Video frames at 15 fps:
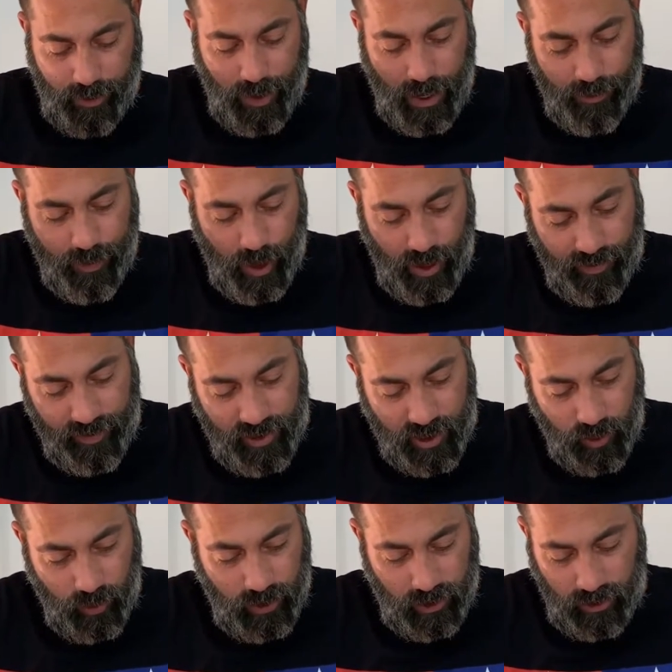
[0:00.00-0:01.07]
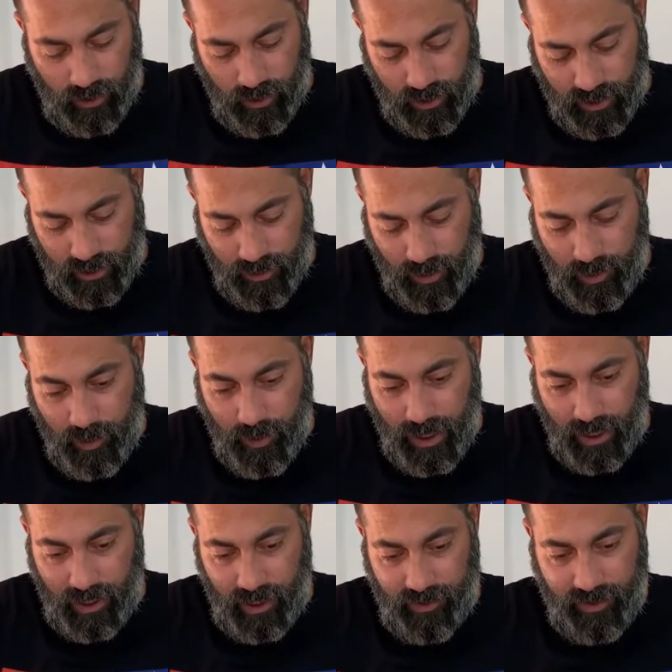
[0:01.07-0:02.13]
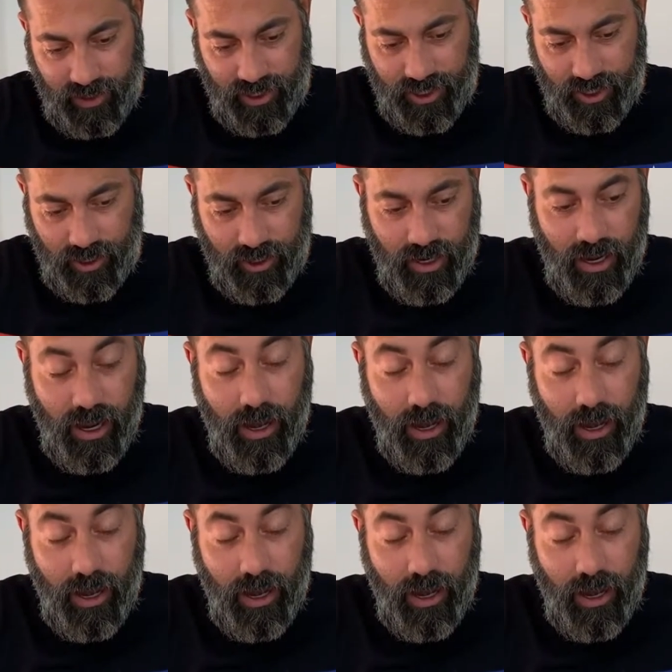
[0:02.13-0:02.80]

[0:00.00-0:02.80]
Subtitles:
pop off this wheel to maybe make life easier.